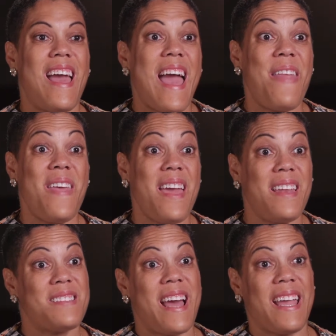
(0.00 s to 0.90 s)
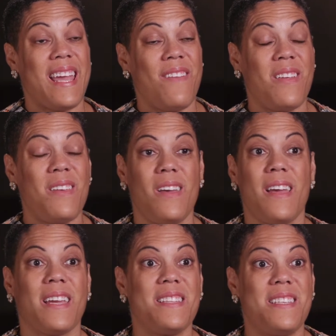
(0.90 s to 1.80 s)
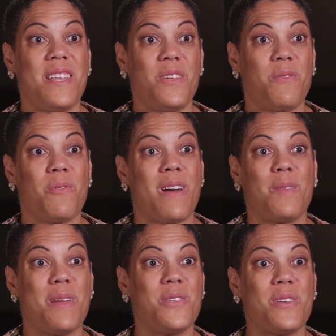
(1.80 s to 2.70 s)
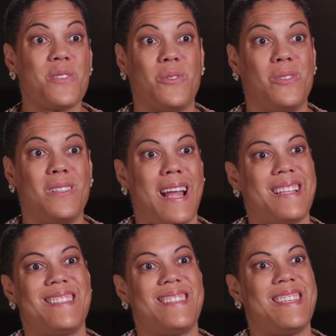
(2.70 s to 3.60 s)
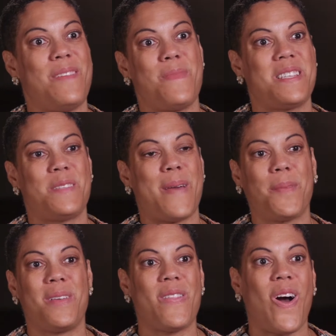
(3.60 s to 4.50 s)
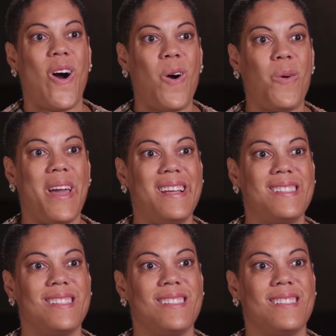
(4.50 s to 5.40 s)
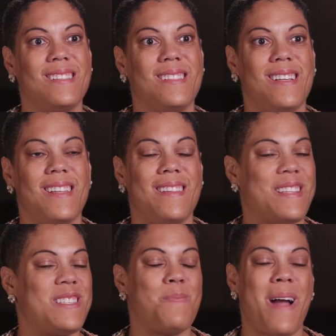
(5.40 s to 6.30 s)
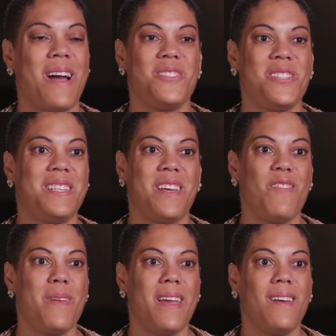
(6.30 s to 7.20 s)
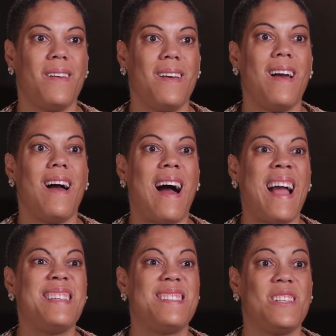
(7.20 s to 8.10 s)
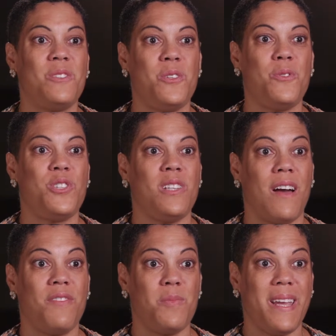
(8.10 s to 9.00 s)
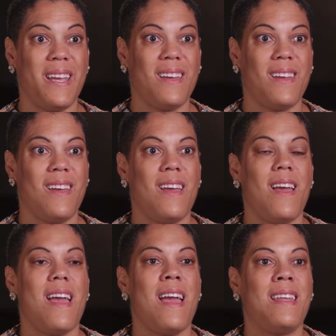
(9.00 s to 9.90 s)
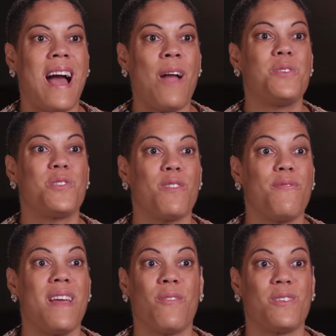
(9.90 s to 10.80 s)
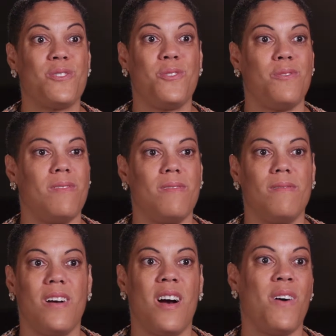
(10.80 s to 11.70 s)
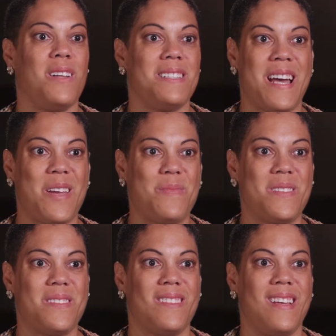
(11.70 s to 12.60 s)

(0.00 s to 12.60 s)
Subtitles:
And then as I even continued through elementary school and I'd see Mrs. Beckman in the hallways, that smile she'd give me, I still knew she loved me, and I was her favorite student of all times.